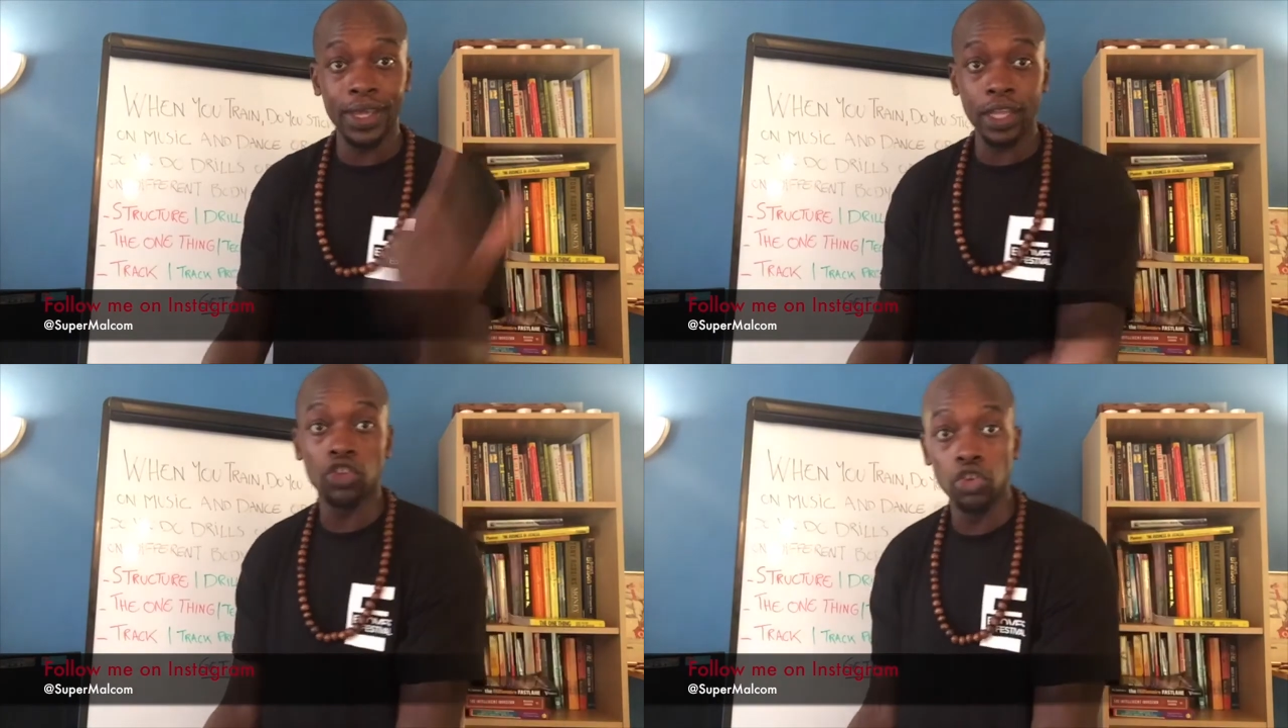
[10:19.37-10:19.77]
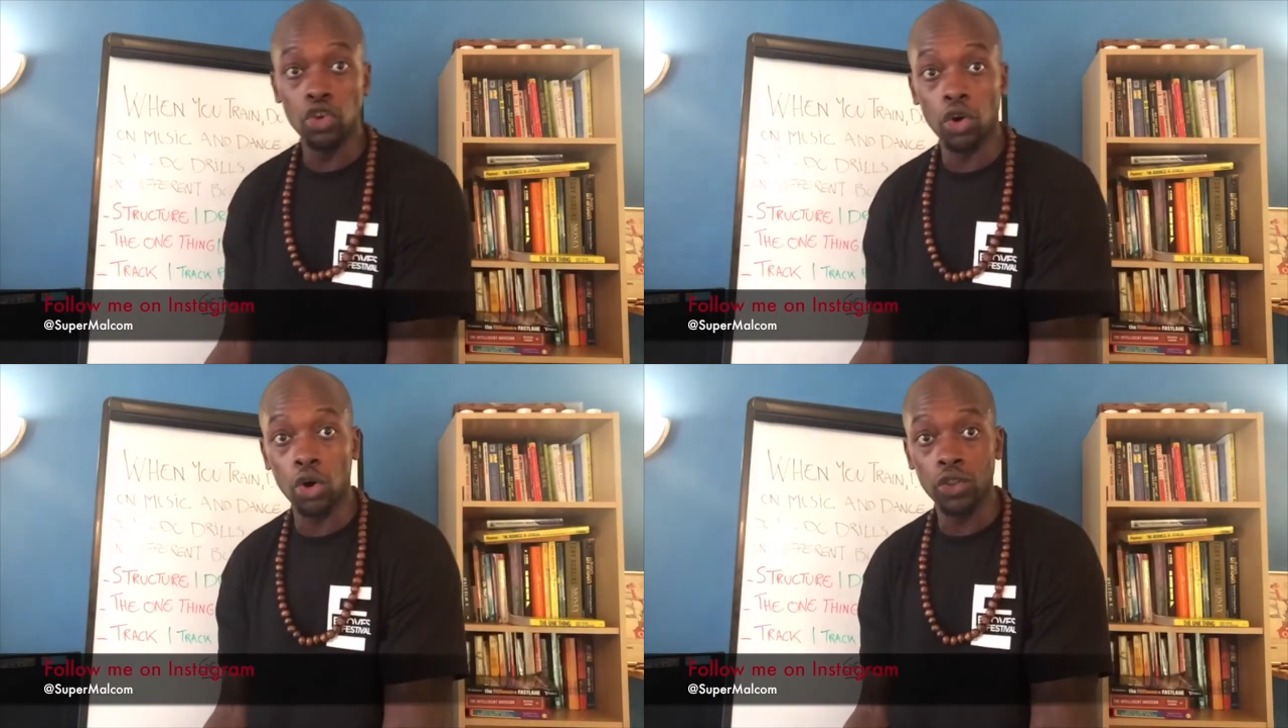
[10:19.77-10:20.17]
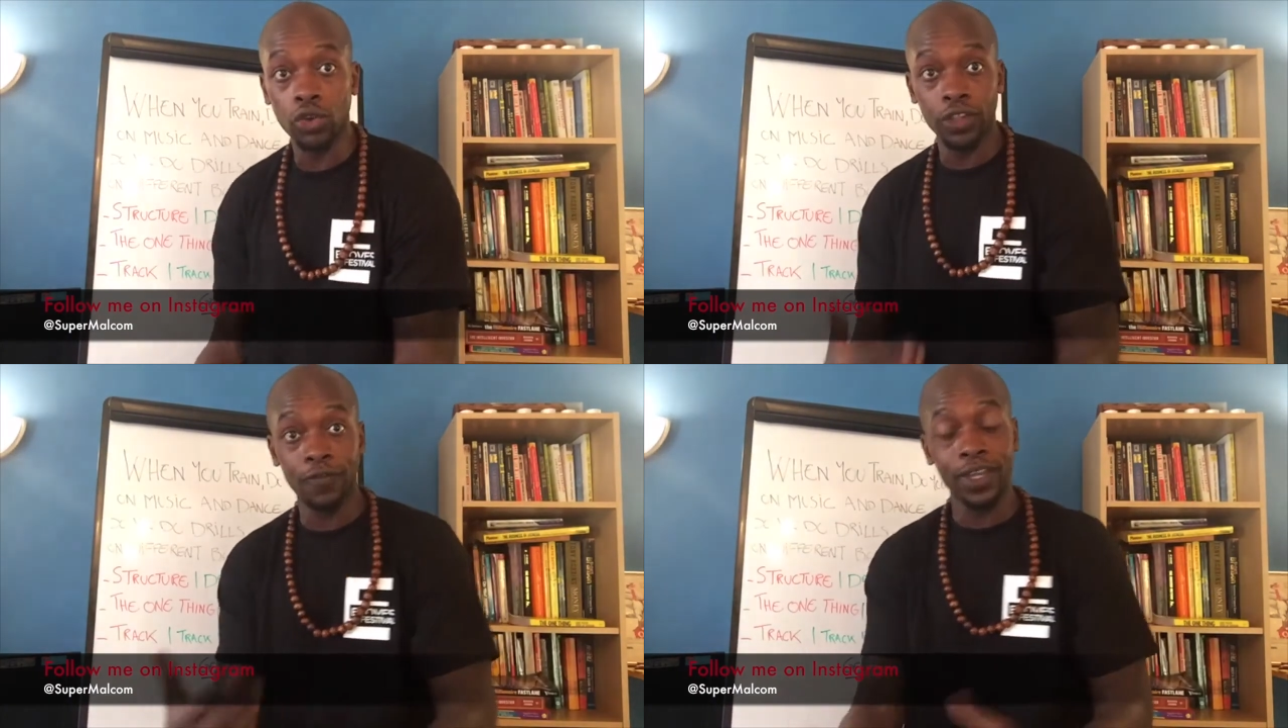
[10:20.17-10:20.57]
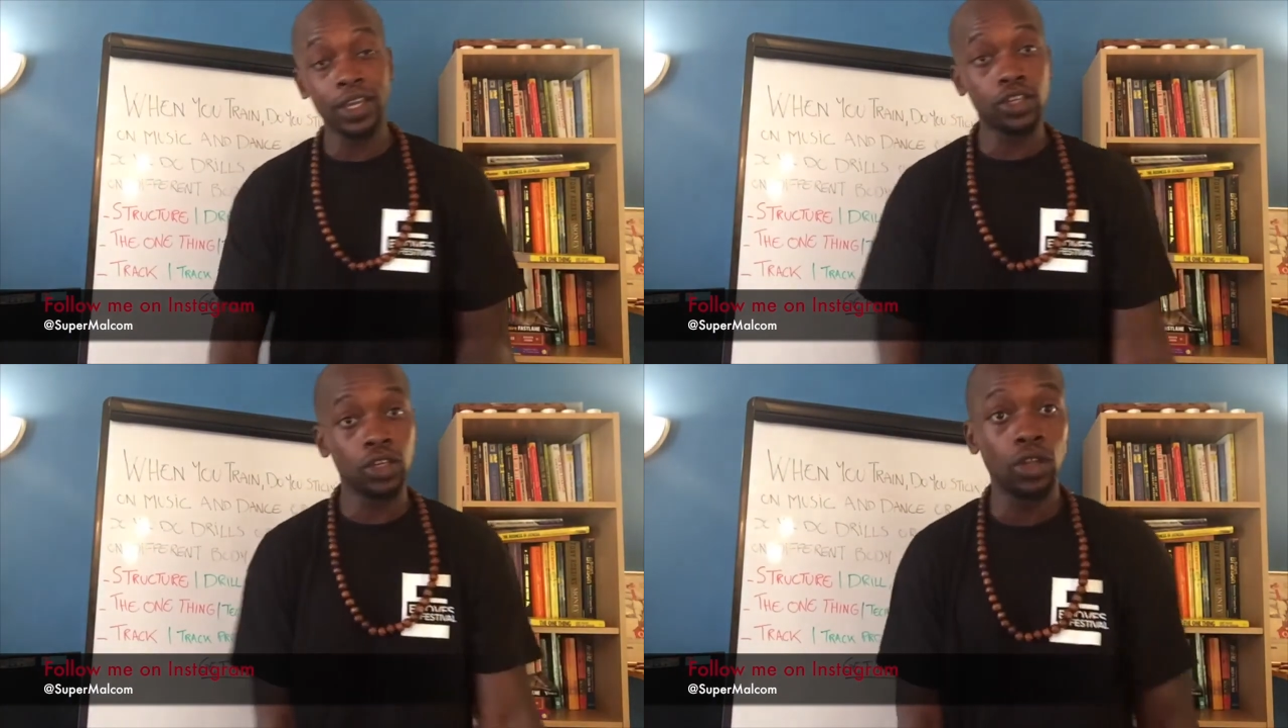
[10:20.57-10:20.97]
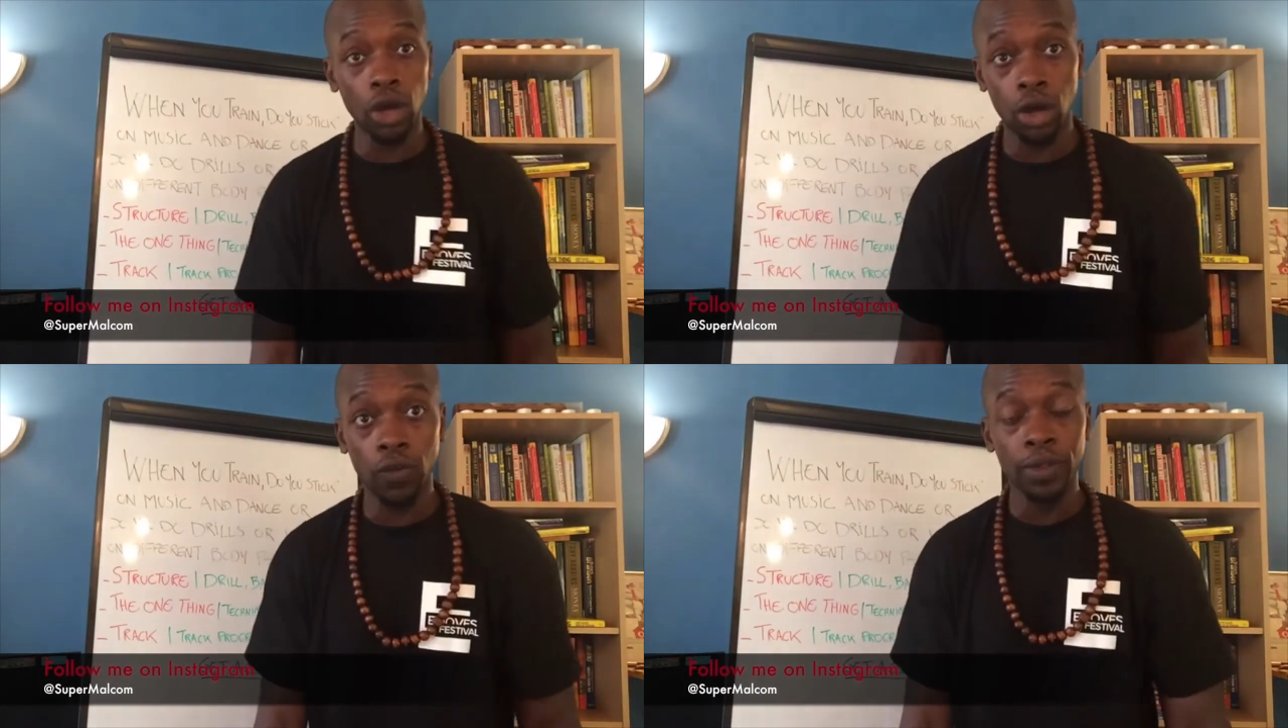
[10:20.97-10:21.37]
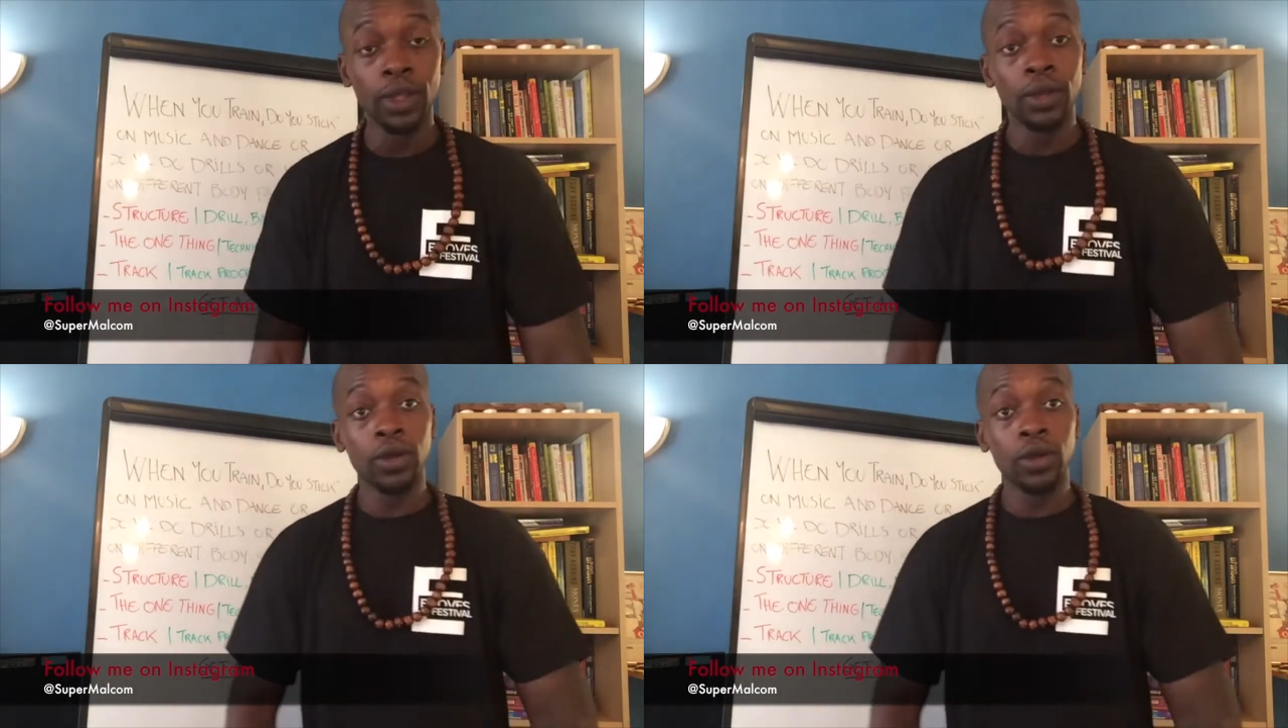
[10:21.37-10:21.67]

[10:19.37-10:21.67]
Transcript: get your notification on,